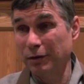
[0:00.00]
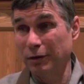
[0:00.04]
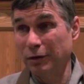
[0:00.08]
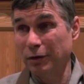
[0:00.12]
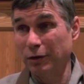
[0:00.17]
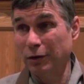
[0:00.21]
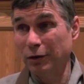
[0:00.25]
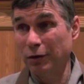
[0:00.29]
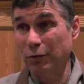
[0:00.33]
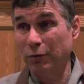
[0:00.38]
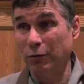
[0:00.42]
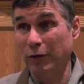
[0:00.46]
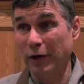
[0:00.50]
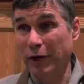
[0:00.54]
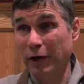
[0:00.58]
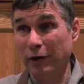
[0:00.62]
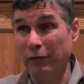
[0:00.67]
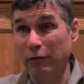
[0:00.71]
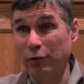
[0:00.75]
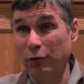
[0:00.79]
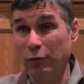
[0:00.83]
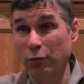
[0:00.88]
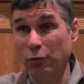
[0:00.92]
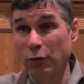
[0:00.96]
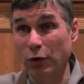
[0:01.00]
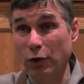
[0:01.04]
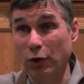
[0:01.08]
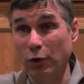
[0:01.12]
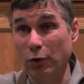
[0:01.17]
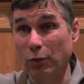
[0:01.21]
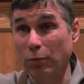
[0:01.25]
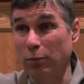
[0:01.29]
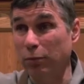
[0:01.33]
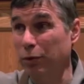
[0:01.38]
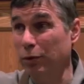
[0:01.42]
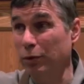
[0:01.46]
The gray of the
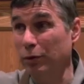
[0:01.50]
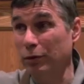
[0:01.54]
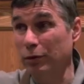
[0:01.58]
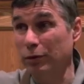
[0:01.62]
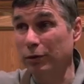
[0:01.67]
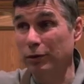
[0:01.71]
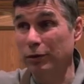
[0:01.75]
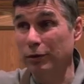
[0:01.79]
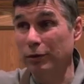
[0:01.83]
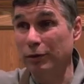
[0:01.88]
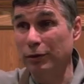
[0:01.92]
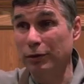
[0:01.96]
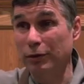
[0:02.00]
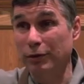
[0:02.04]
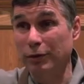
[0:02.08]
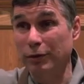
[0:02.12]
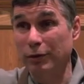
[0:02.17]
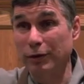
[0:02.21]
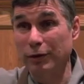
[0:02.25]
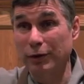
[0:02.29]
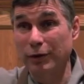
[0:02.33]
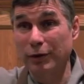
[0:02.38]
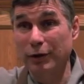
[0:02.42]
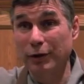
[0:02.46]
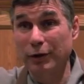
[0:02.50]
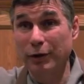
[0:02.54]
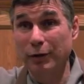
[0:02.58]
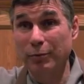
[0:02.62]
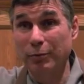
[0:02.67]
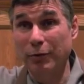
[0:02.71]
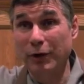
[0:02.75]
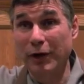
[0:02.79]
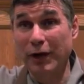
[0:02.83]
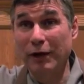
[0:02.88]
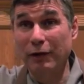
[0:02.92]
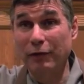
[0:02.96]
robe, the
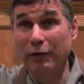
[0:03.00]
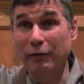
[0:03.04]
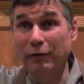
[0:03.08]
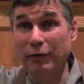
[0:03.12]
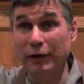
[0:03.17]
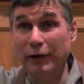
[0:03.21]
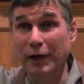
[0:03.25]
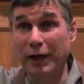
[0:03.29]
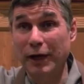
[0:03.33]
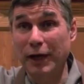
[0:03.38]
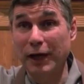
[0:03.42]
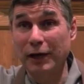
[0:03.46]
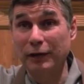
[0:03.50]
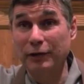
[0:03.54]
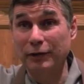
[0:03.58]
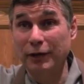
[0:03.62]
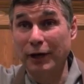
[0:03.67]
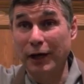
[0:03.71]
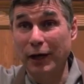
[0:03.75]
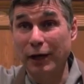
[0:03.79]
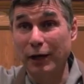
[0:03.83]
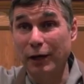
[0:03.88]
brown of the casa.